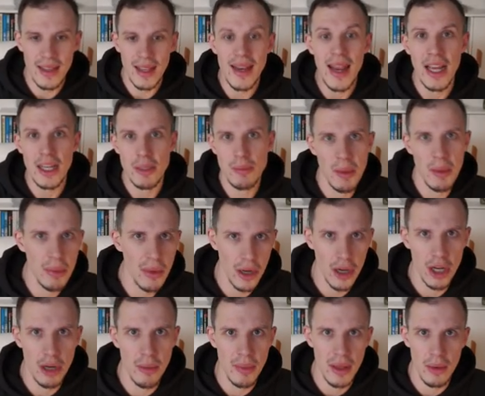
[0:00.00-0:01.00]
next people that are
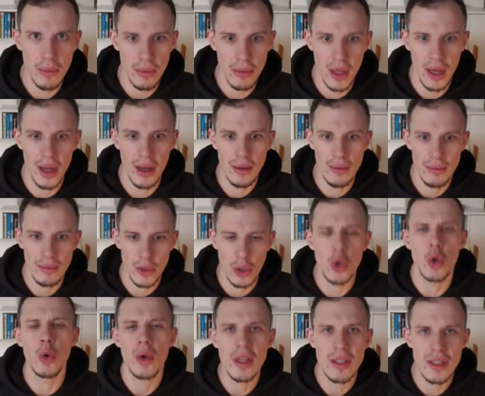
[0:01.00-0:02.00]
going to be the
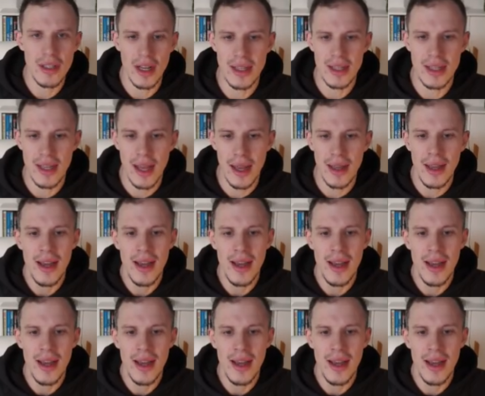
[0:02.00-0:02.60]
coolest, let's say,